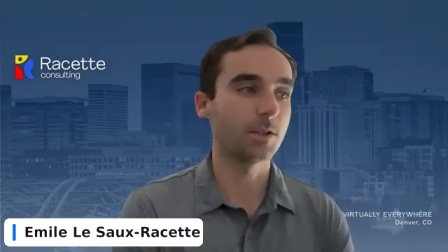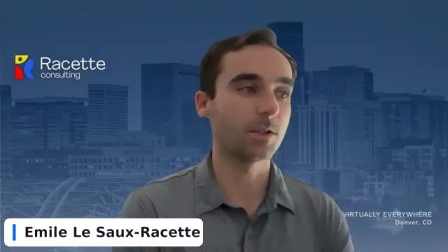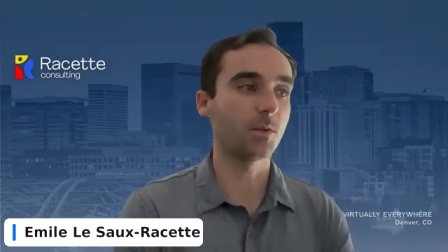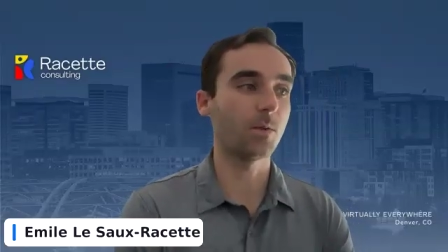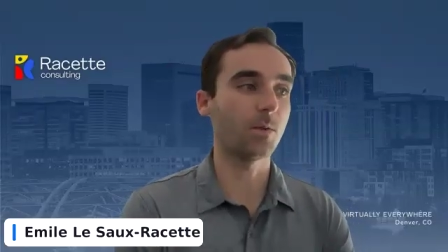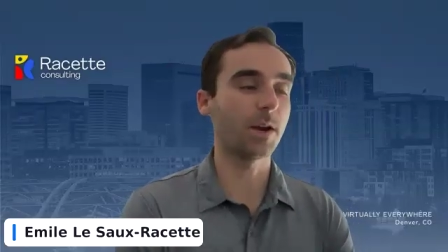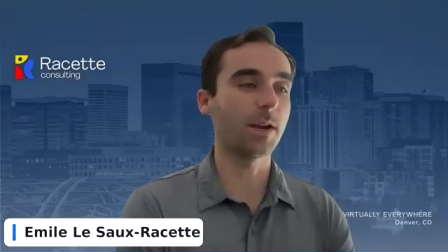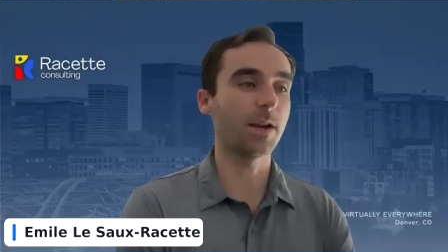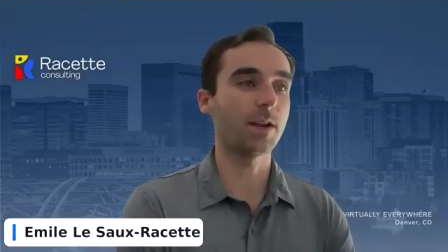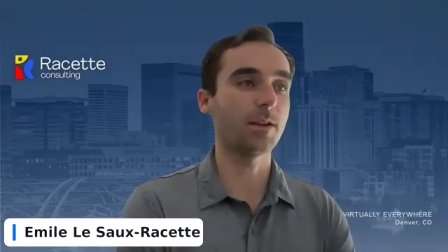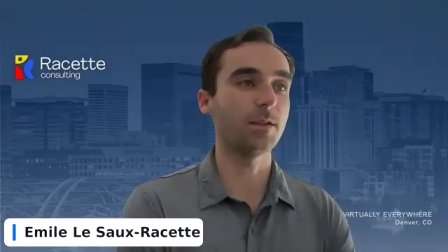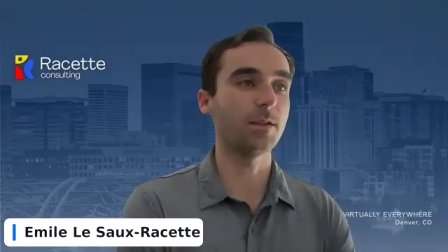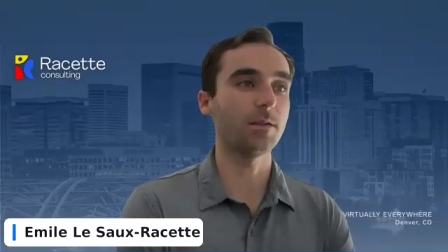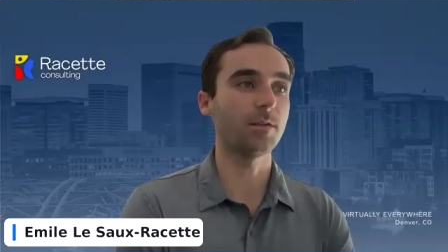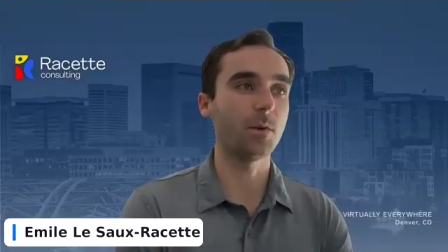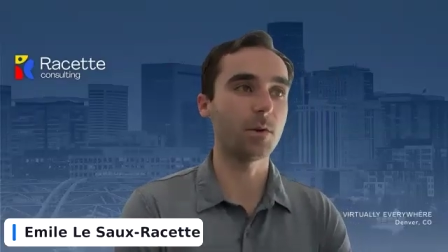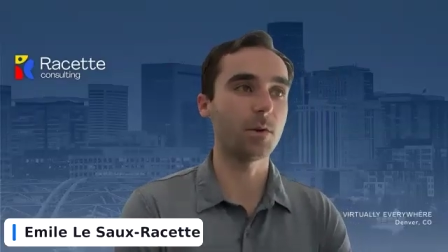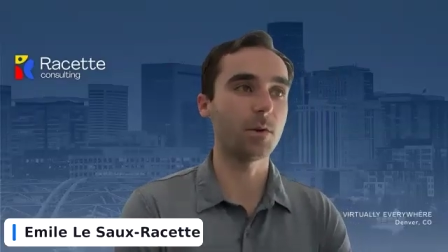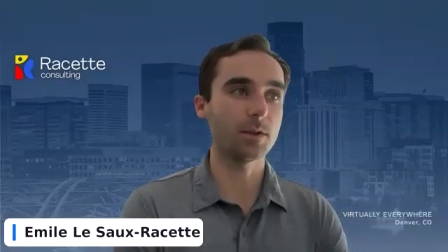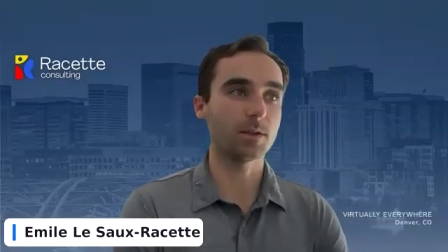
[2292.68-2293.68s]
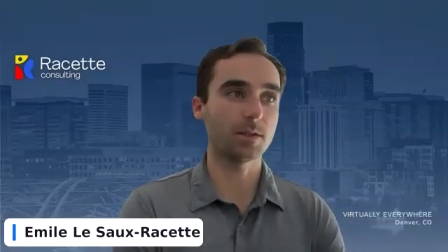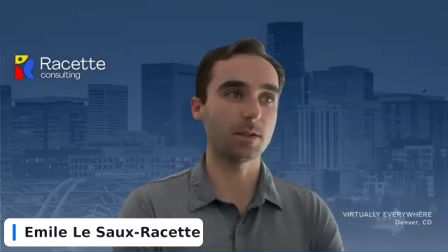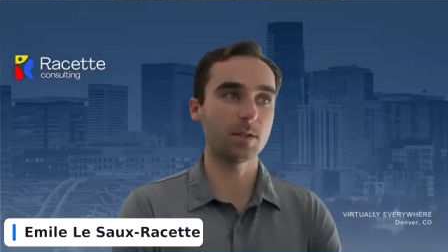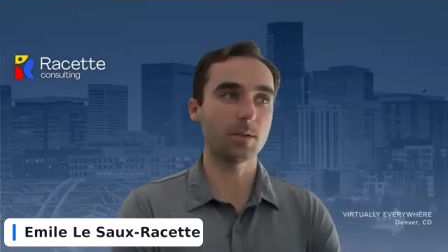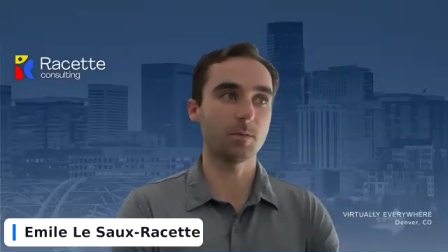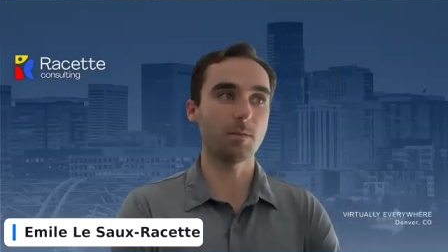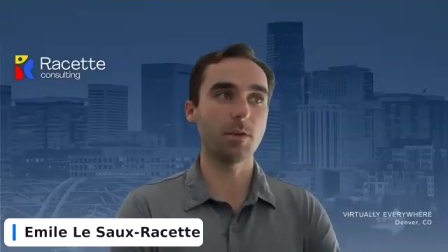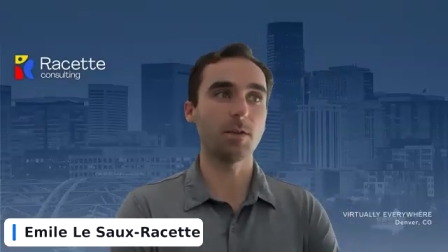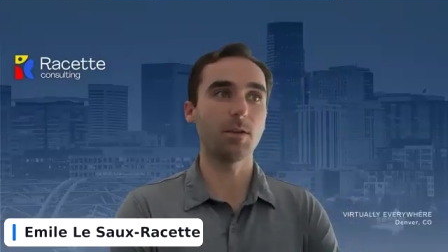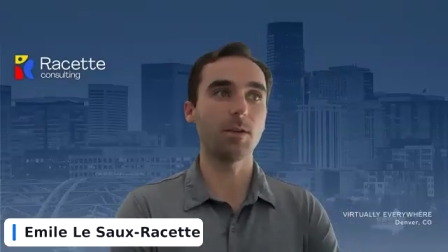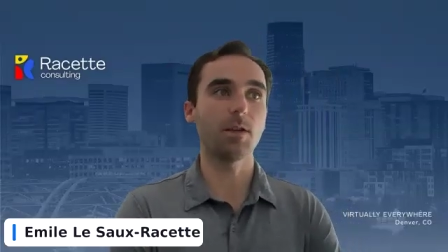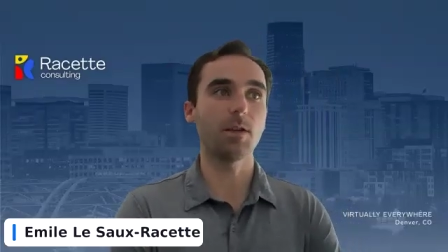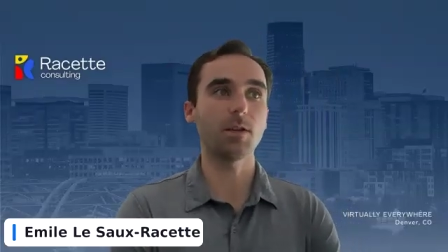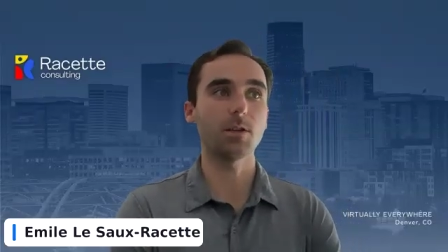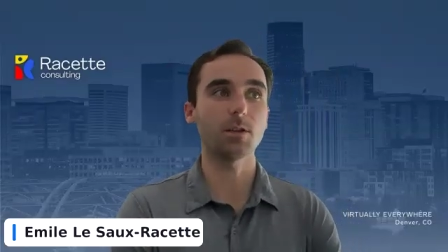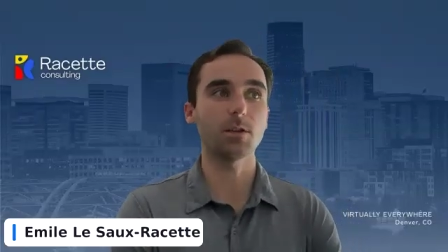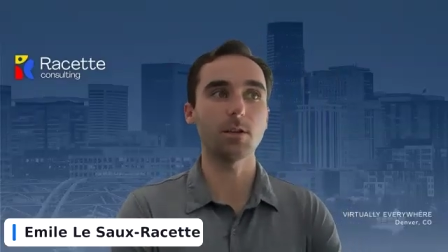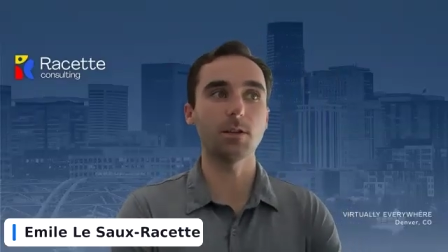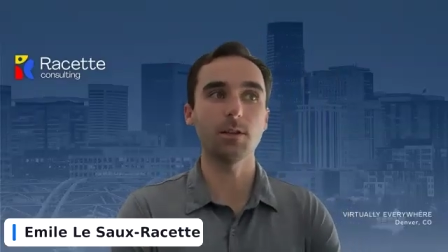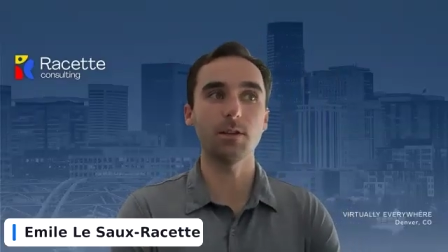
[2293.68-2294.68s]
So right now, the focus has been
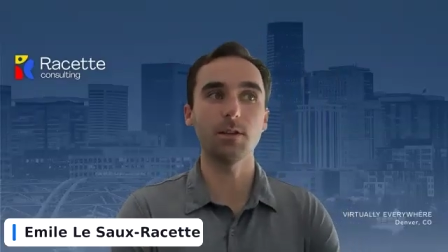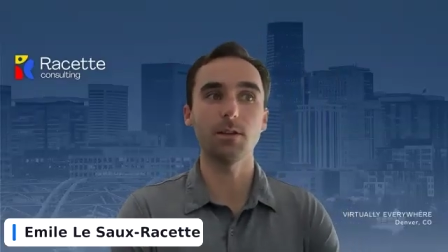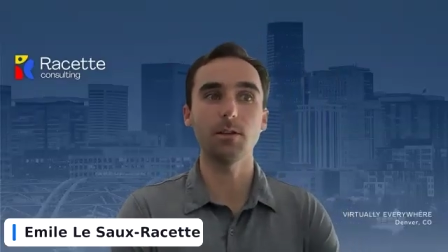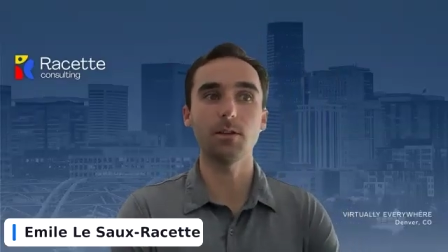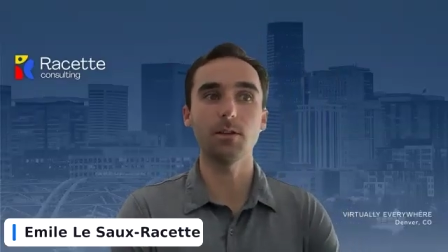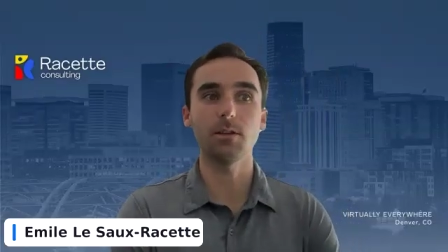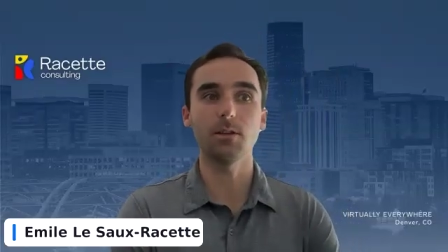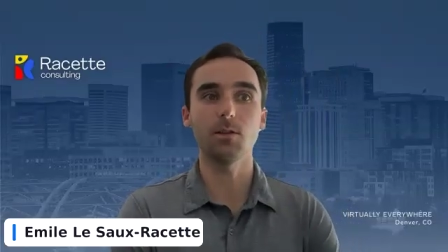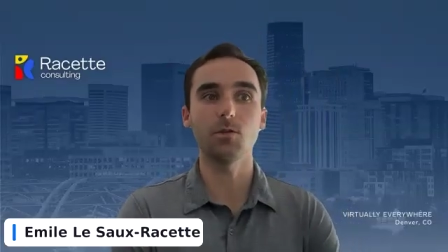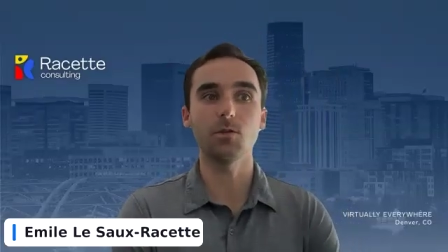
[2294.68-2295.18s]
initially,